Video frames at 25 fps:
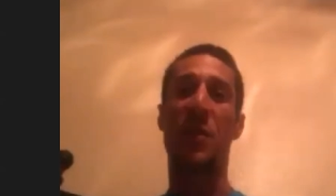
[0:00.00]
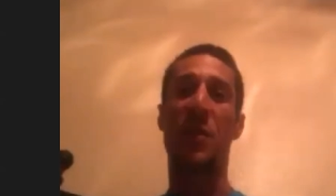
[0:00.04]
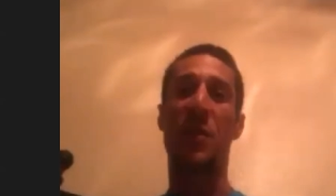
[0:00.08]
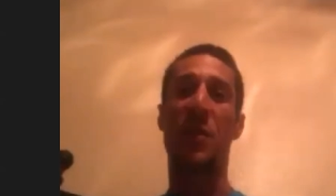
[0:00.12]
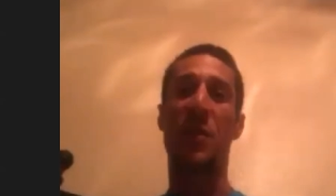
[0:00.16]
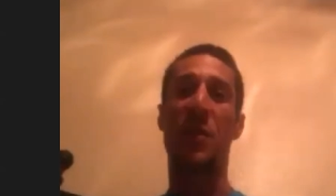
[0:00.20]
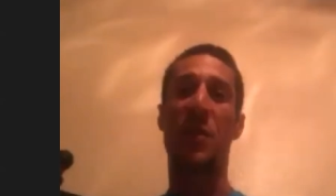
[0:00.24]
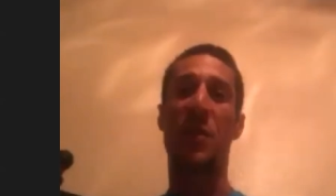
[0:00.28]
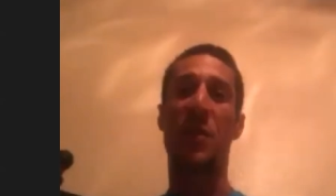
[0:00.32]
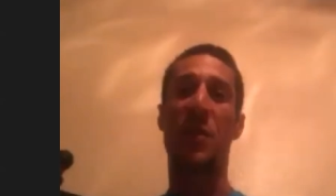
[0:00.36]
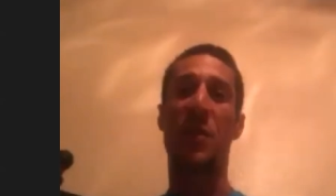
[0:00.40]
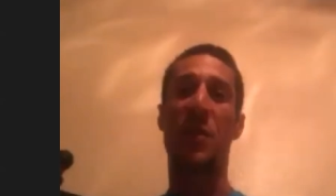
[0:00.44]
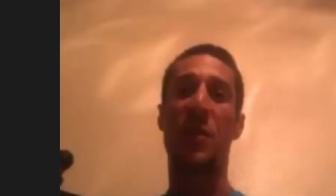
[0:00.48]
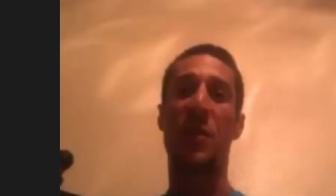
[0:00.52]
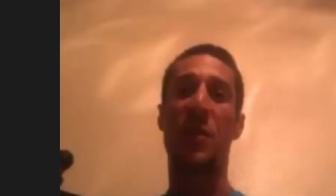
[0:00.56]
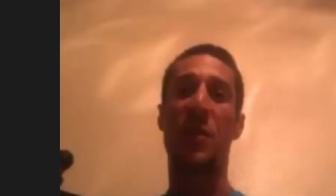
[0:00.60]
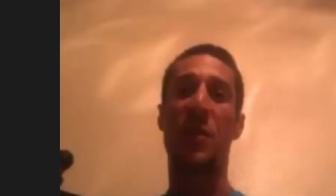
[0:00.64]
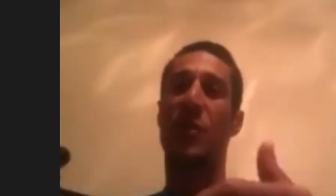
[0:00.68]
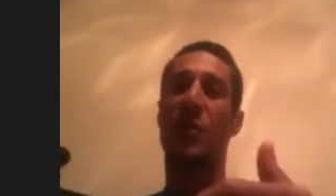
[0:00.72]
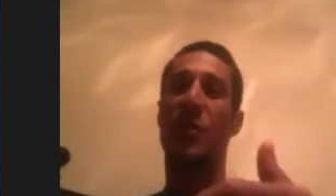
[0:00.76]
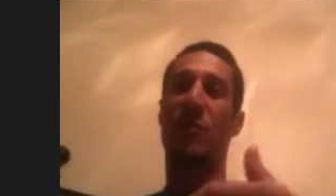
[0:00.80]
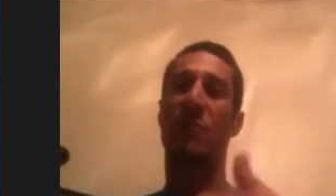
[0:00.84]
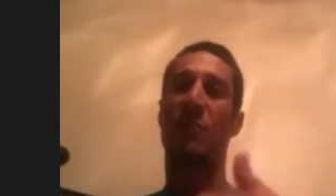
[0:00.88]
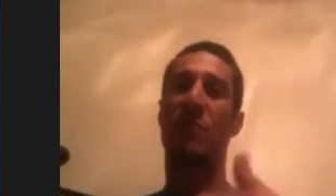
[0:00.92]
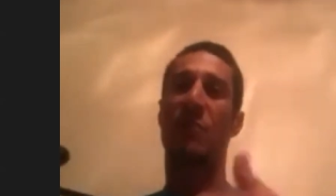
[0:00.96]
so
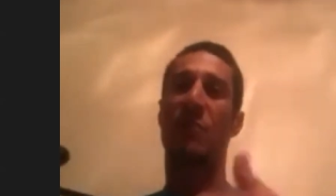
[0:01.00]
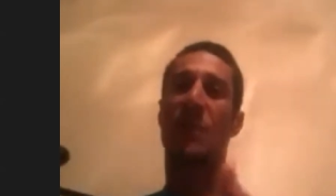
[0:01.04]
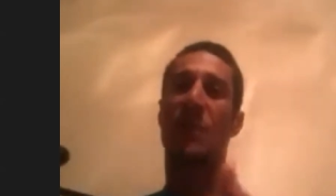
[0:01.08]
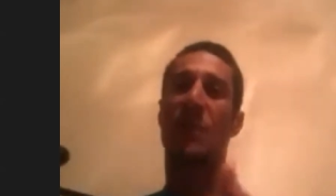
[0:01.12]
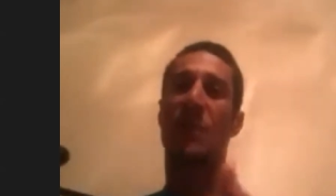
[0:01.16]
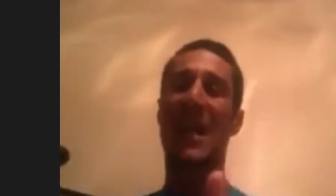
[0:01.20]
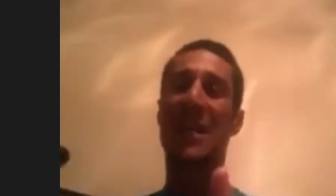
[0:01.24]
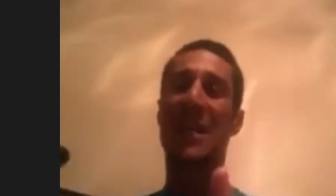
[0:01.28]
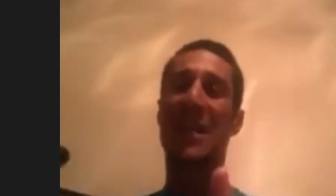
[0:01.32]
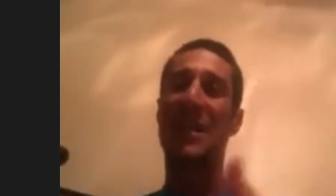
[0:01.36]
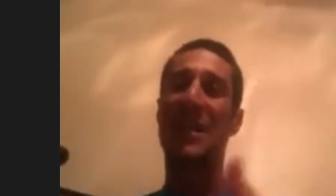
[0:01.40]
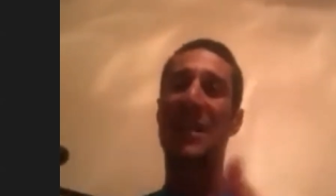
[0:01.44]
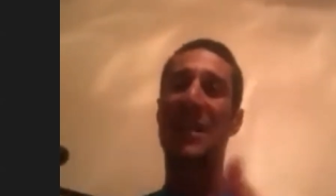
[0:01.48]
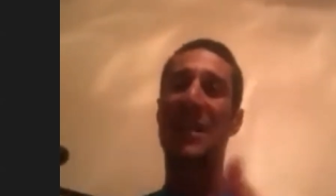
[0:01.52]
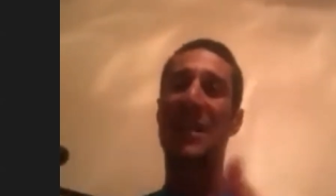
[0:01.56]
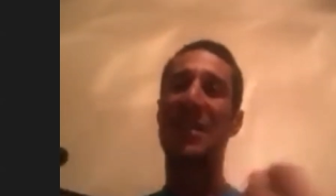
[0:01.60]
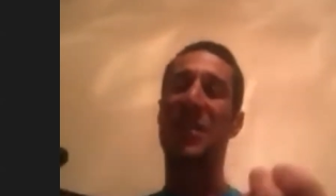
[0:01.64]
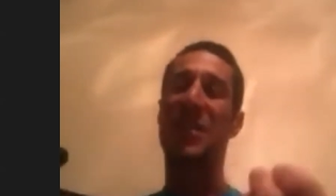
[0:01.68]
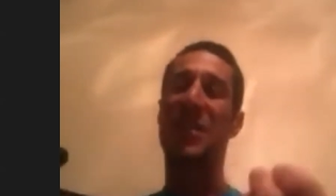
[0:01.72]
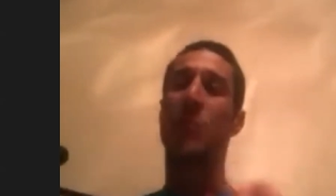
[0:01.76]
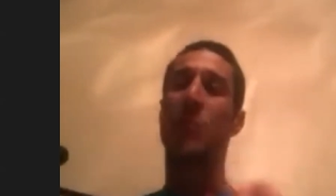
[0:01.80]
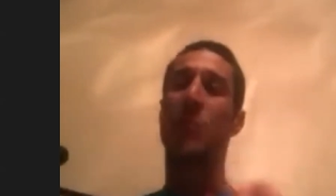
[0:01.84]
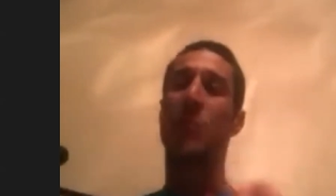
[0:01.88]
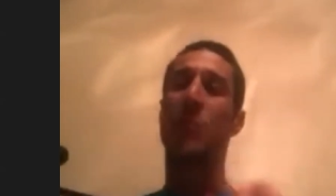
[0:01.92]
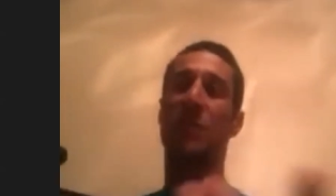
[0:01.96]
much high
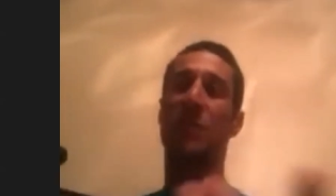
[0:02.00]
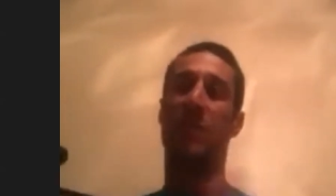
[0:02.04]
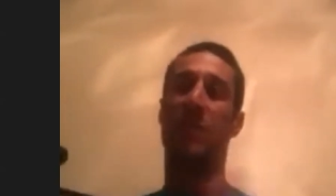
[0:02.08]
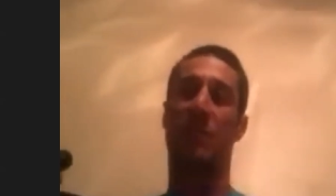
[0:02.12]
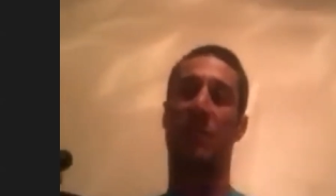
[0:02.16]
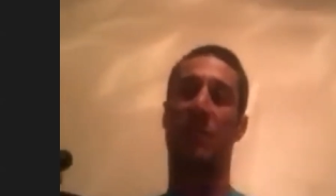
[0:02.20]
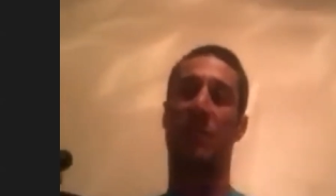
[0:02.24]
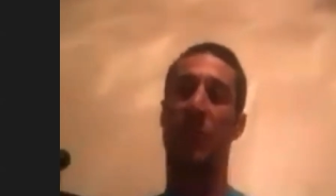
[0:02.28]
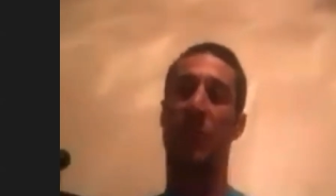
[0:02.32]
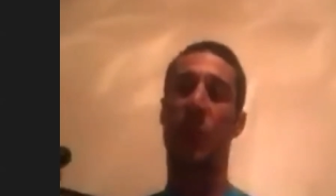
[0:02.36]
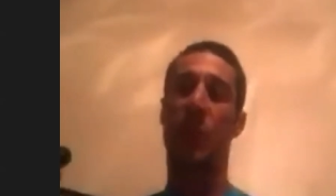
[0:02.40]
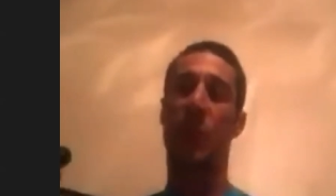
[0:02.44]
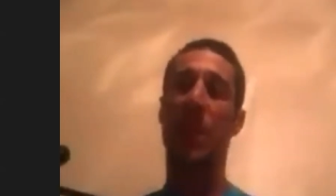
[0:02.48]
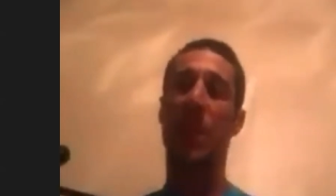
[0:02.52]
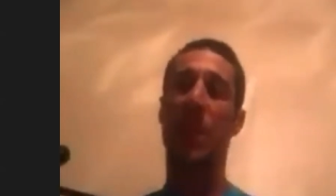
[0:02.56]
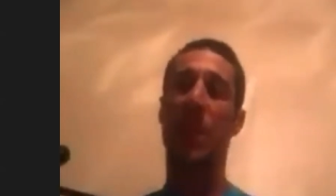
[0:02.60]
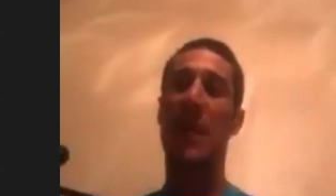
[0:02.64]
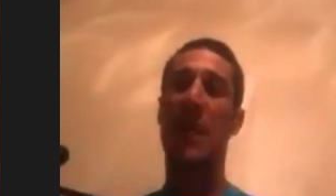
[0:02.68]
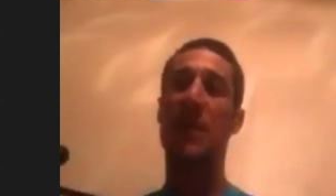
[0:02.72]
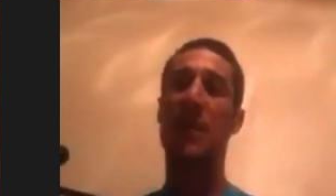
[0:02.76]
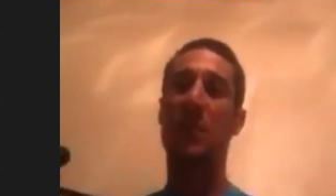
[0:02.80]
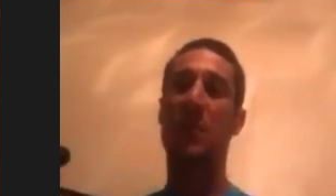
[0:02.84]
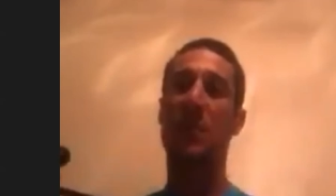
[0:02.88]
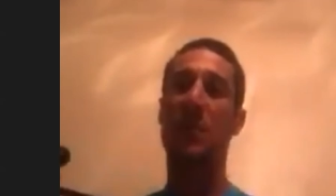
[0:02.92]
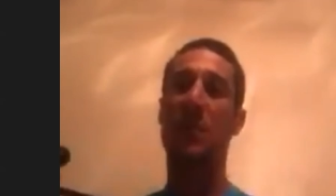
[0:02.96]
intervals
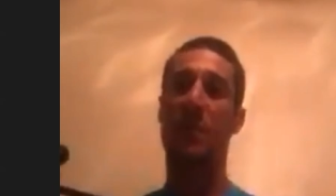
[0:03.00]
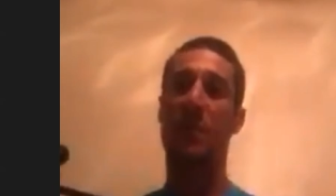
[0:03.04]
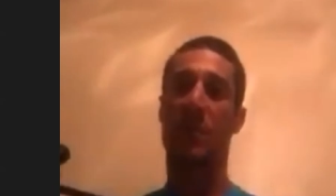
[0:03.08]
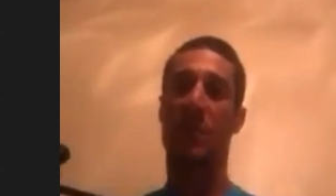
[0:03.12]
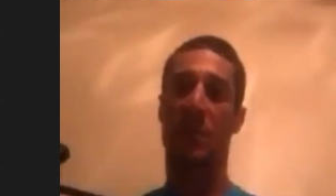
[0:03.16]
workouts,